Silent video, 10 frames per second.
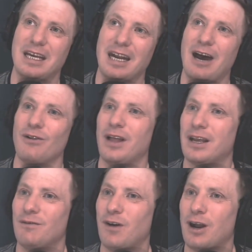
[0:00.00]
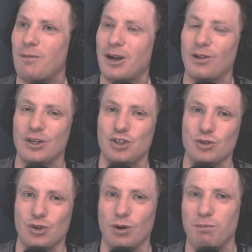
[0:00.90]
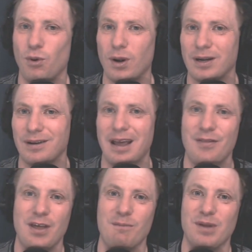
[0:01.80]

making it out like environmental issues are important